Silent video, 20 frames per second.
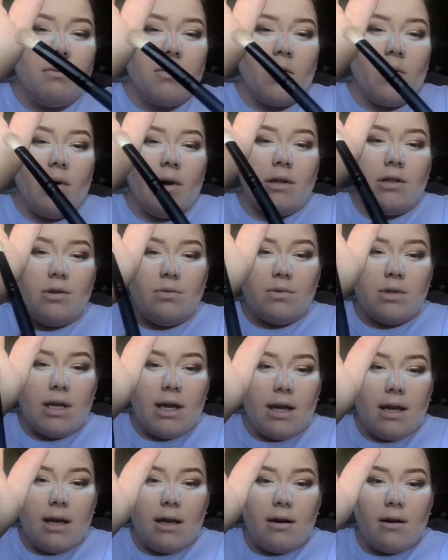Going to
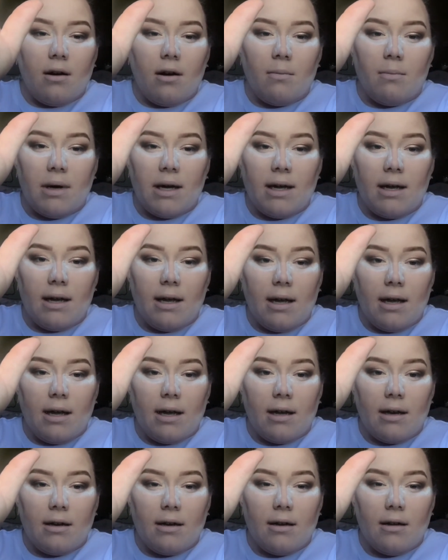take it on my
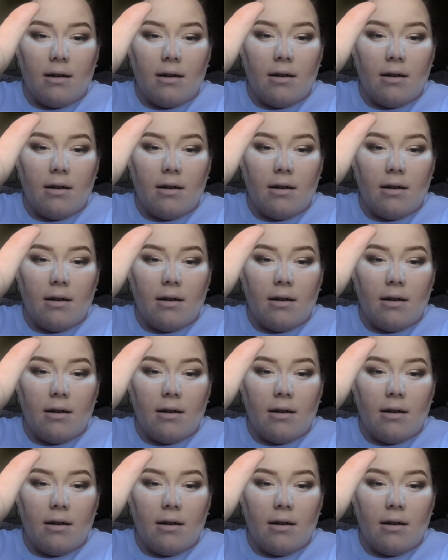hand.